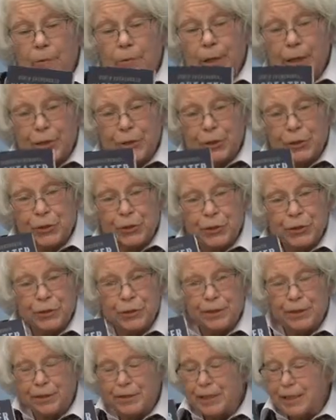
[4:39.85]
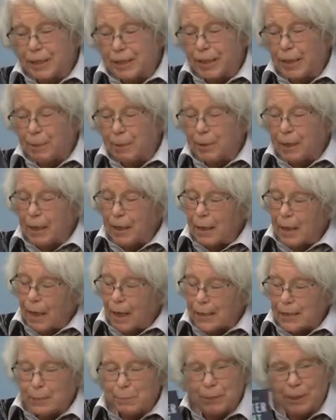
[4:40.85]
a registered nurse at Cape Cod
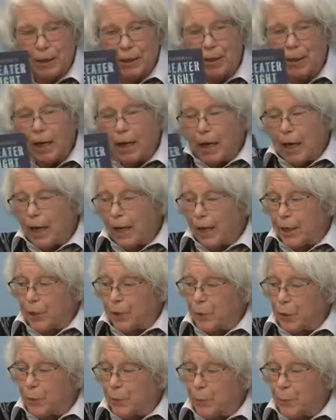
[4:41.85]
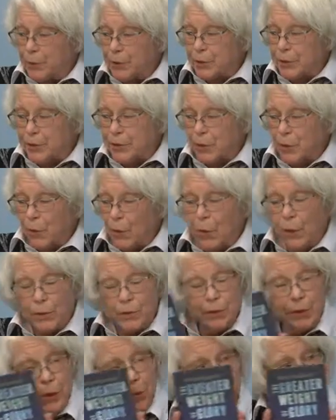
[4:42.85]
Hospital, and her book is
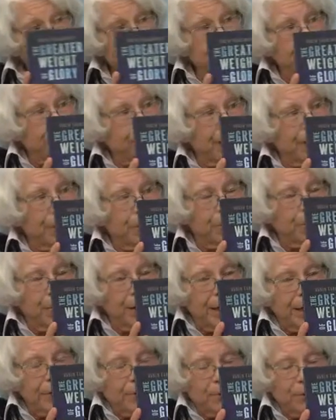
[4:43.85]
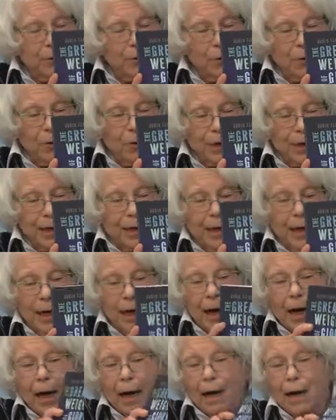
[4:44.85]
called The Greater Weight of Glory.
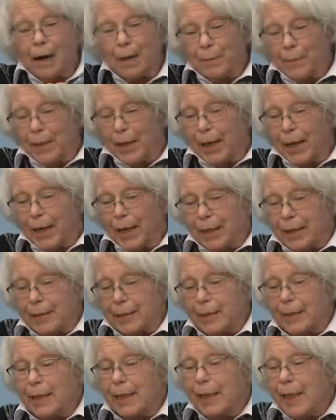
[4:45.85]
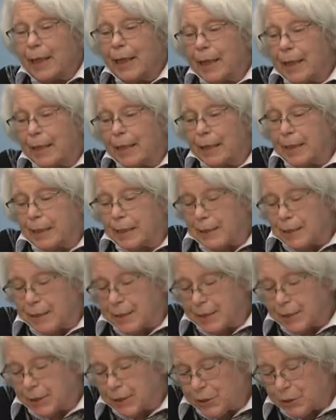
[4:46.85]
And it
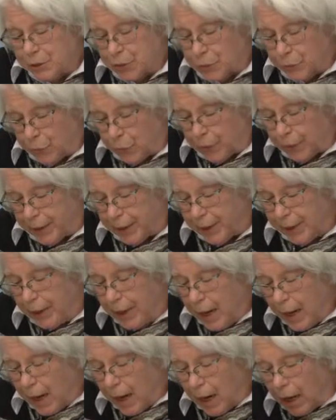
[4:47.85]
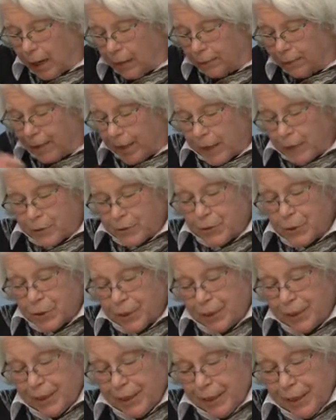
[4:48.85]
is the story of how
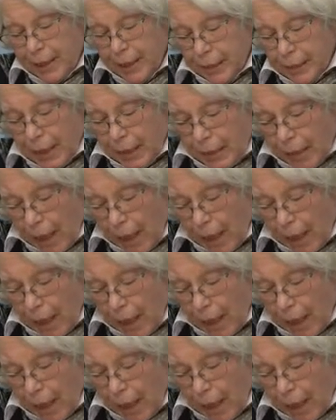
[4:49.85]
she